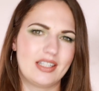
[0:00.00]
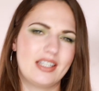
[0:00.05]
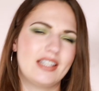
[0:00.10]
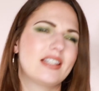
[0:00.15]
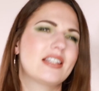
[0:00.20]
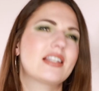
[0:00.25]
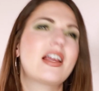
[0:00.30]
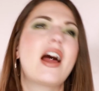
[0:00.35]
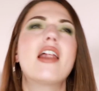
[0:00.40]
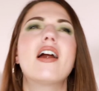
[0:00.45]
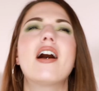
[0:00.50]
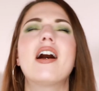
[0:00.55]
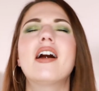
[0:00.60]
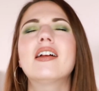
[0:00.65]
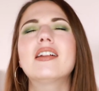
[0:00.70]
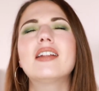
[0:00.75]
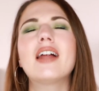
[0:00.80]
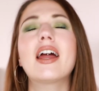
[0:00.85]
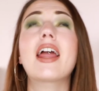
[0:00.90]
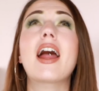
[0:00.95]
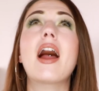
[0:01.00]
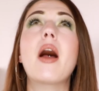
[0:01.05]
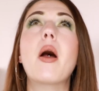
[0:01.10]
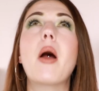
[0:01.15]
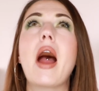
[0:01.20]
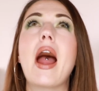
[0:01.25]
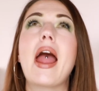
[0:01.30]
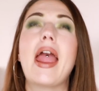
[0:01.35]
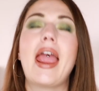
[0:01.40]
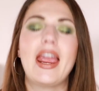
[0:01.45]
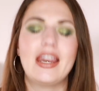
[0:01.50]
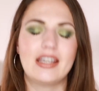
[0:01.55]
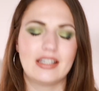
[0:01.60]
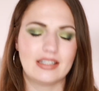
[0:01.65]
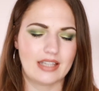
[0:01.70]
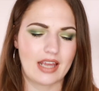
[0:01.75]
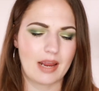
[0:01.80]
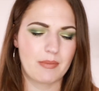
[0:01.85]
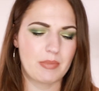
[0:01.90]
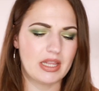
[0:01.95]
This is kind of like, I hate to
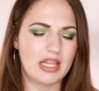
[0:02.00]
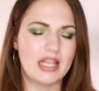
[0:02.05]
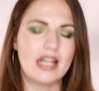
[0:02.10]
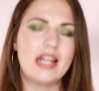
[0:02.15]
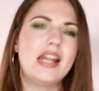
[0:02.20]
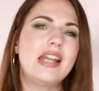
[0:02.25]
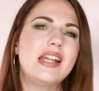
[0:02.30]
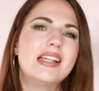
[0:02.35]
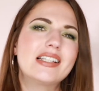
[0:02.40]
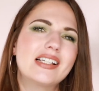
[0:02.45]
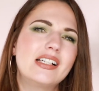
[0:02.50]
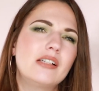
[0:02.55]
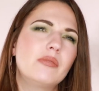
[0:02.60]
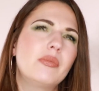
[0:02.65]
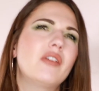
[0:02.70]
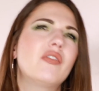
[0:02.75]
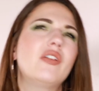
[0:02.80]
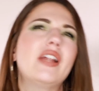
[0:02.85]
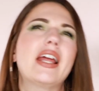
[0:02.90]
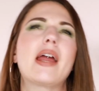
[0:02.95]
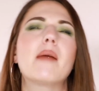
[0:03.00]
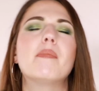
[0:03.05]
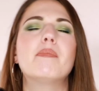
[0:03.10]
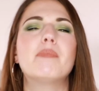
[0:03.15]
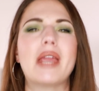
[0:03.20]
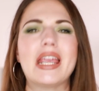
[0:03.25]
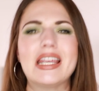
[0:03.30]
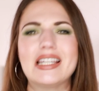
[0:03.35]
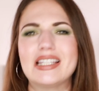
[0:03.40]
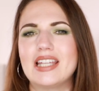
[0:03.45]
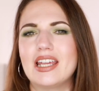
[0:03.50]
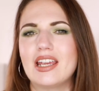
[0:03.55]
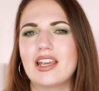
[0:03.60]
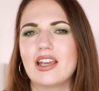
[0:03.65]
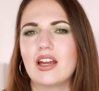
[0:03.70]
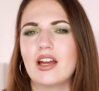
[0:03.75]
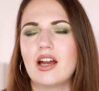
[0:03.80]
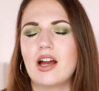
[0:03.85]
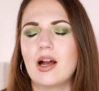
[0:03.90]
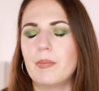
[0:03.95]
say it, but it is a little bit of like a
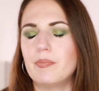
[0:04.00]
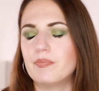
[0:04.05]
basic